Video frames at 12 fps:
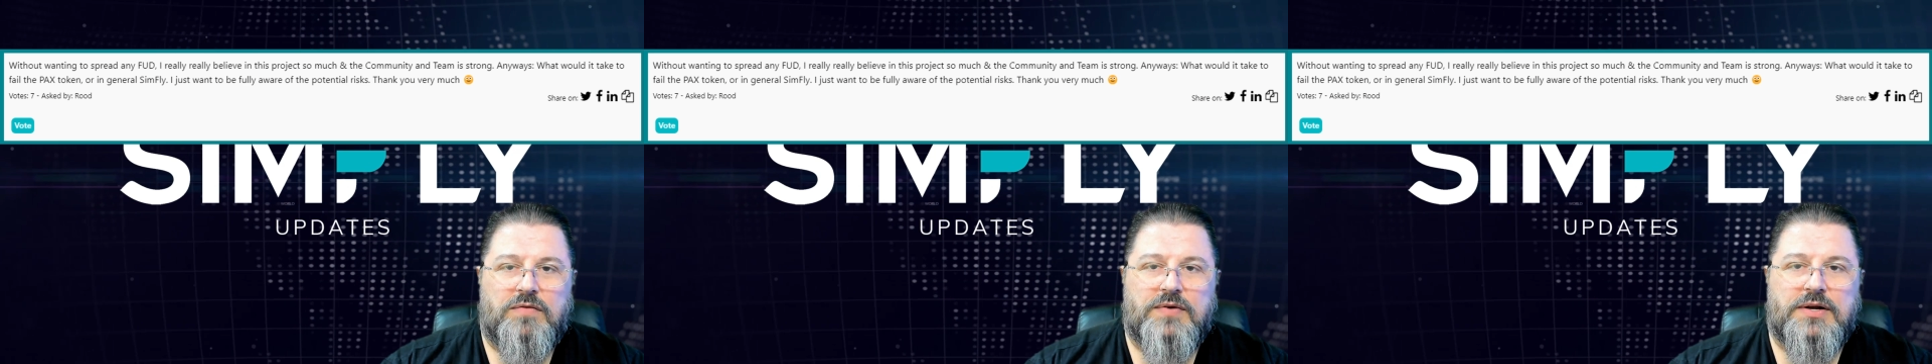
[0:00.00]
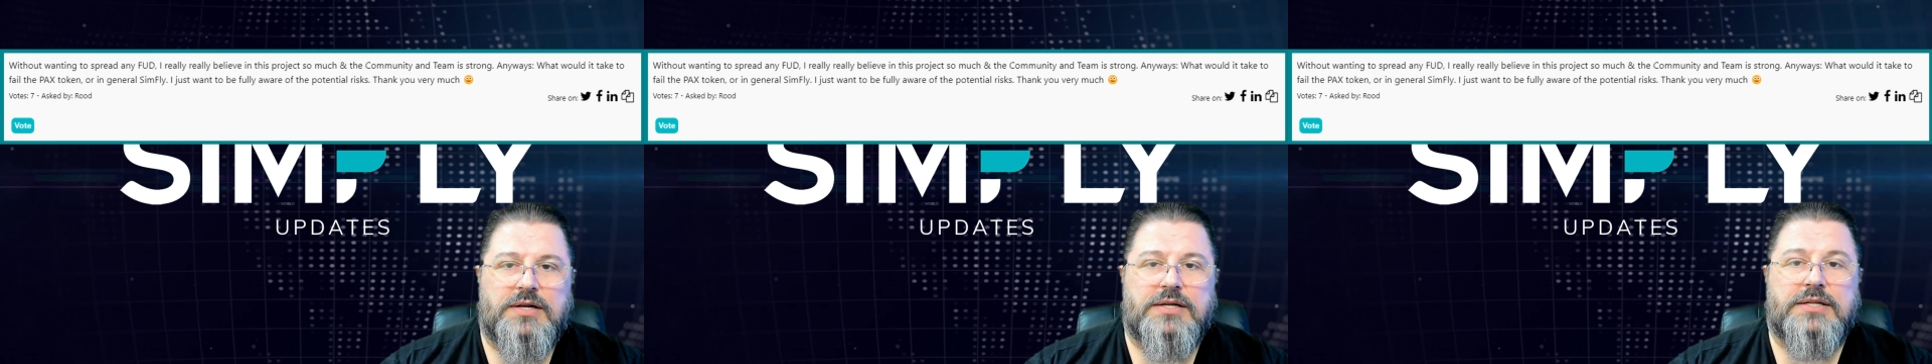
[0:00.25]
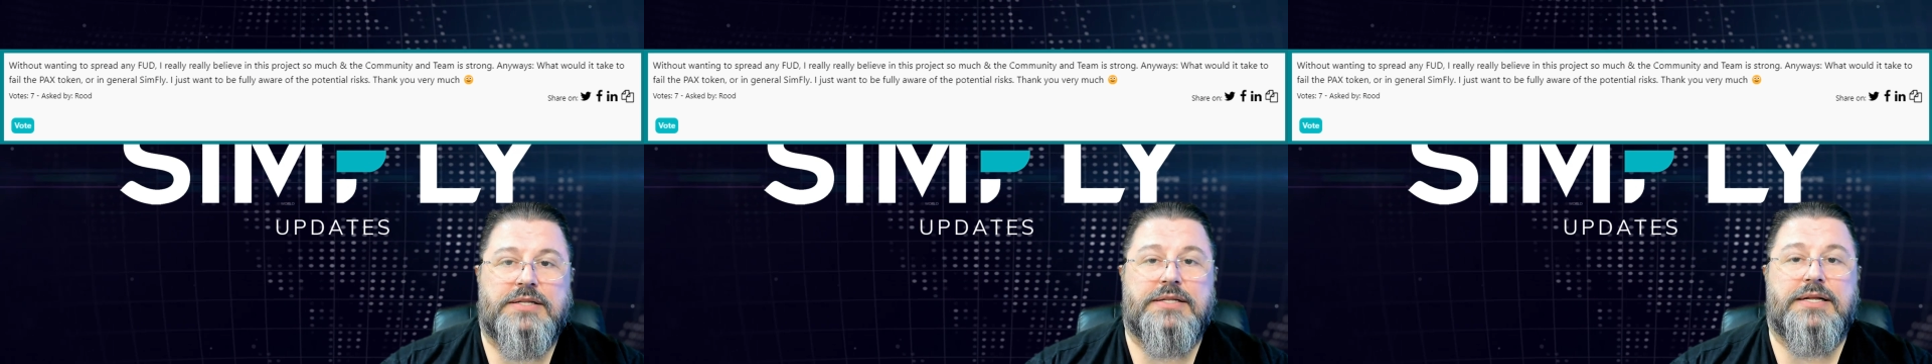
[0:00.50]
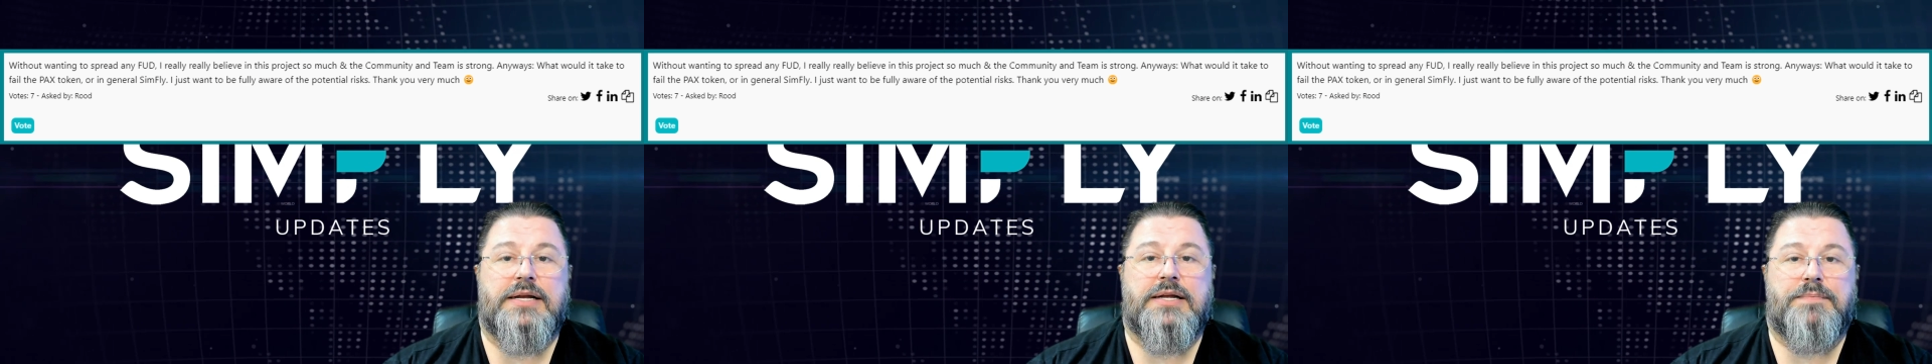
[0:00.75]

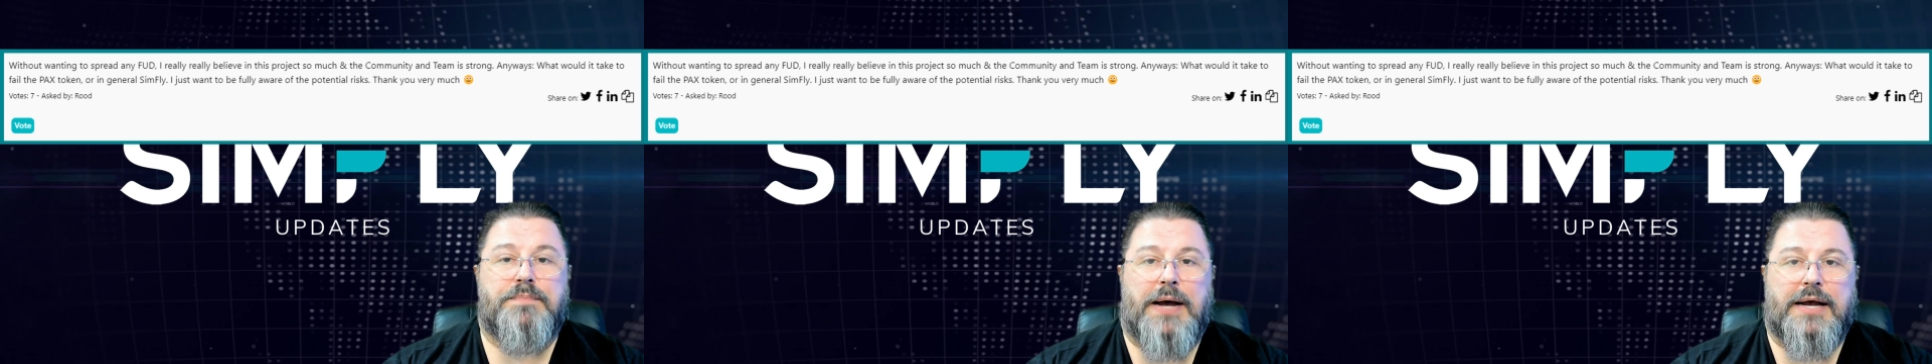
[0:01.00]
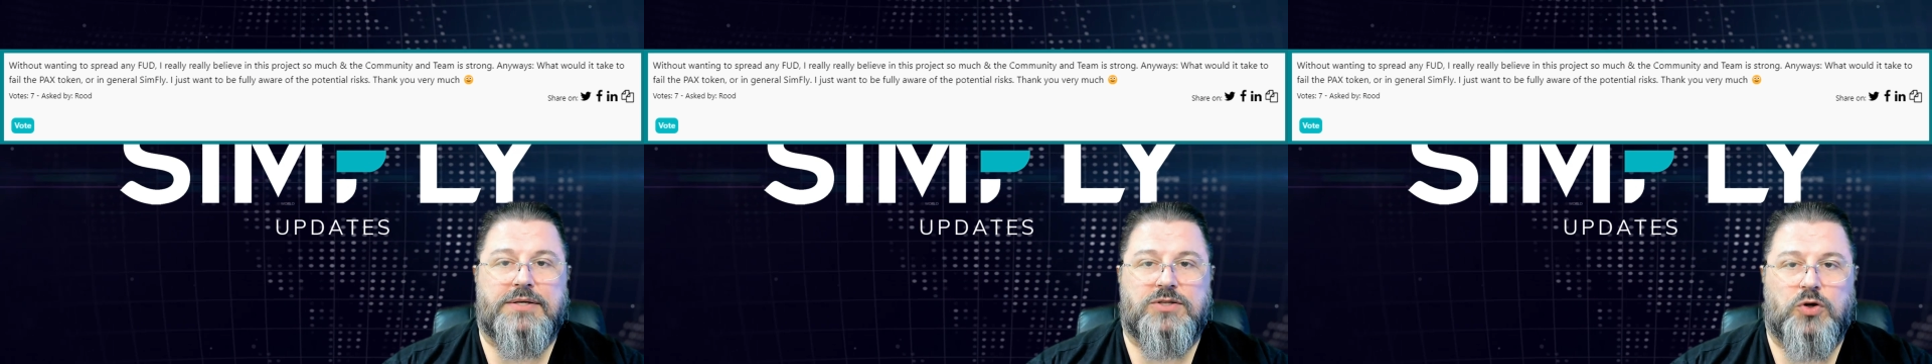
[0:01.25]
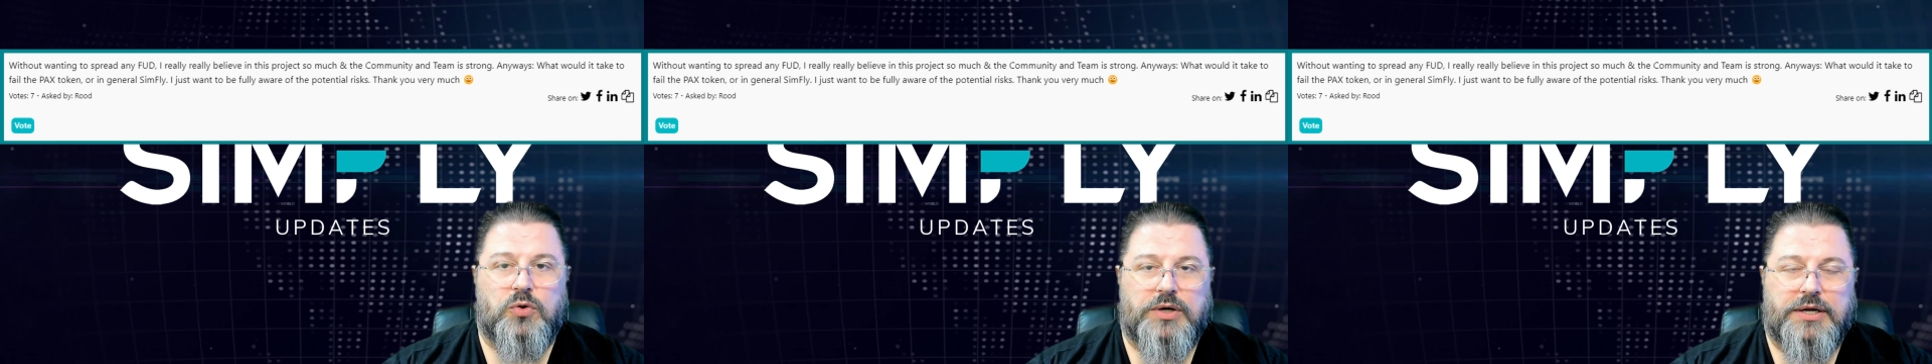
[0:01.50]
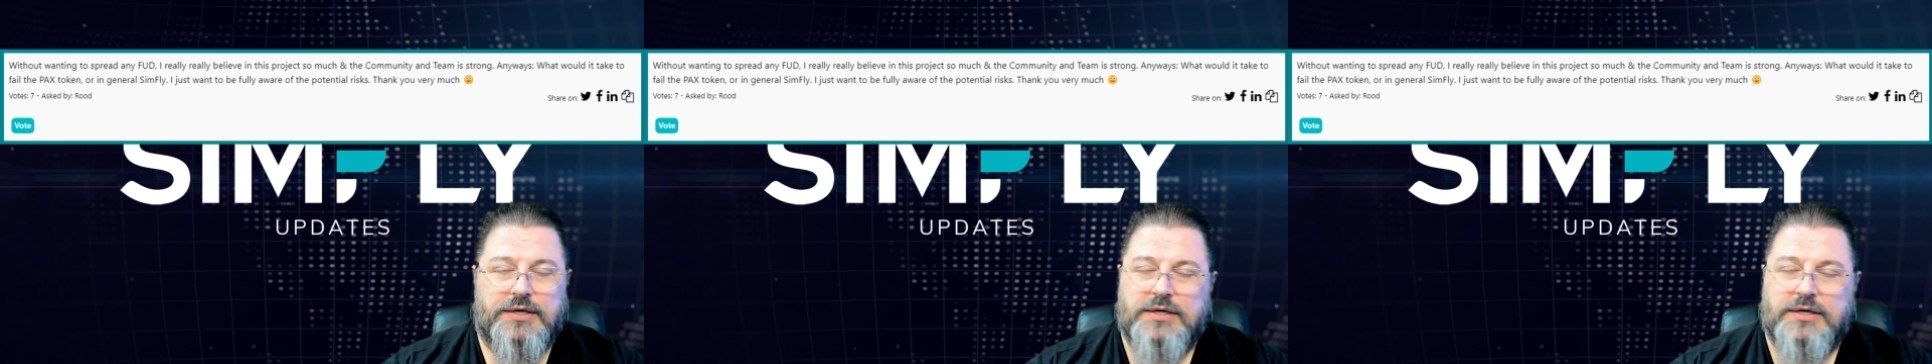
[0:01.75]
the PAX token.